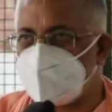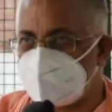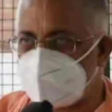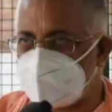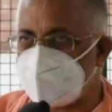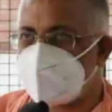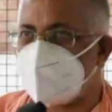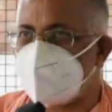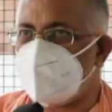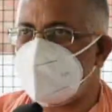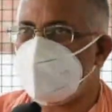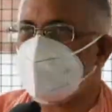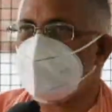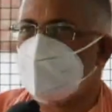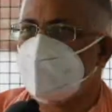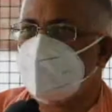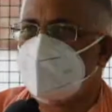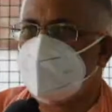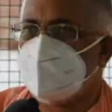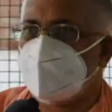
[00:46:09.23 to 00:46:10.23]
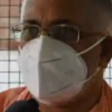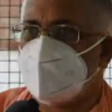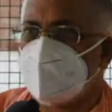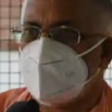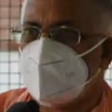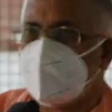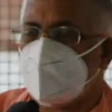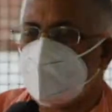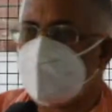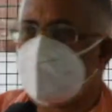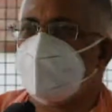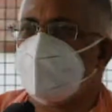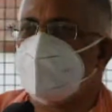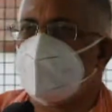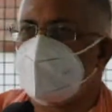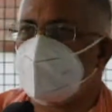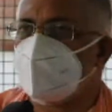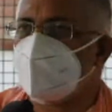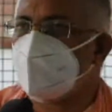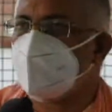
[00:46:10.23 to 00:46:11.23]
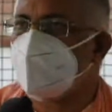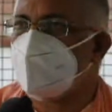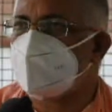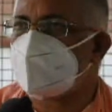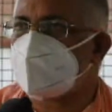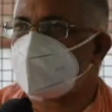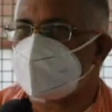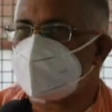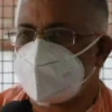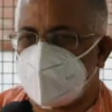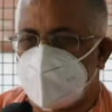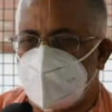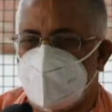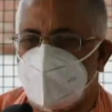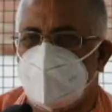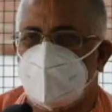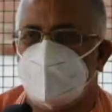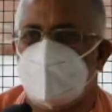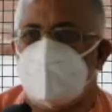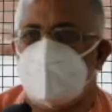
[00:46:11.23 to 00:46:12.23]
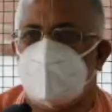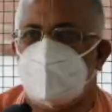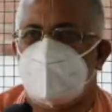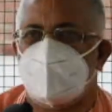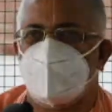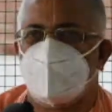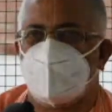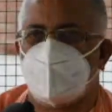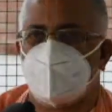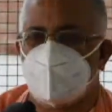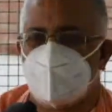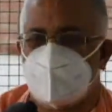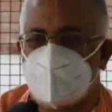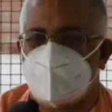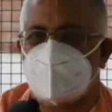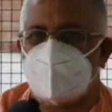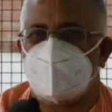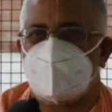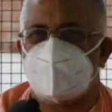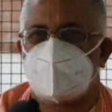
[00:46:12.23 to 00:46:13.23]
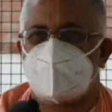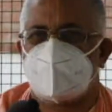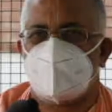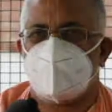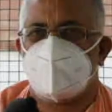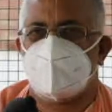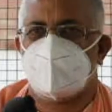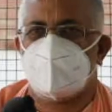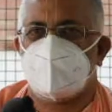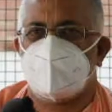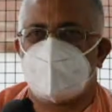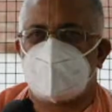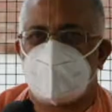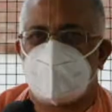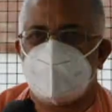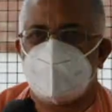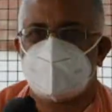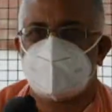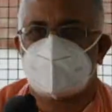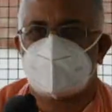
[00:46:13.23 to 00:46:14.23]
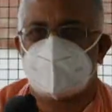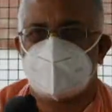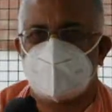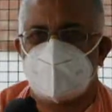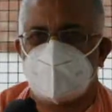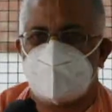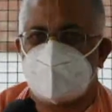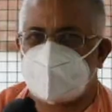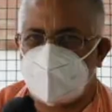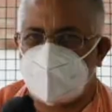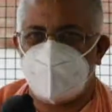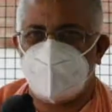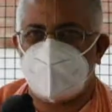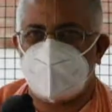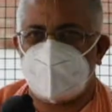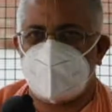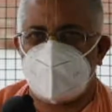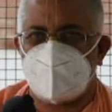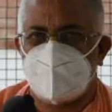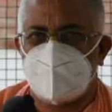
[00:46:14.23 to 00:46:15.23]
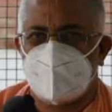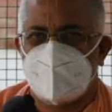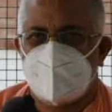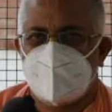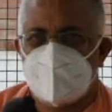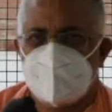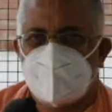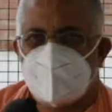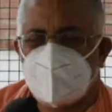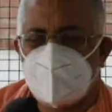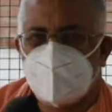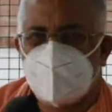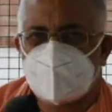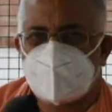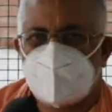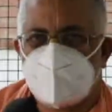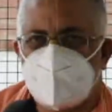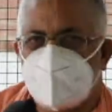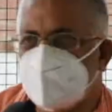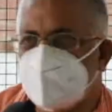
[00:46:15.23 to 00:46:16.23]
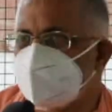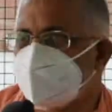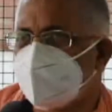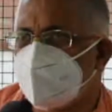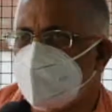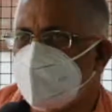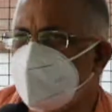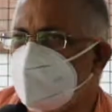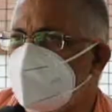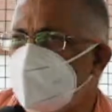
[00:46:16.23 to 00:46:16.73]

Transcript: Patnaika. He will give me some small fruit and some rice and send me. I'm a sannyasi. What do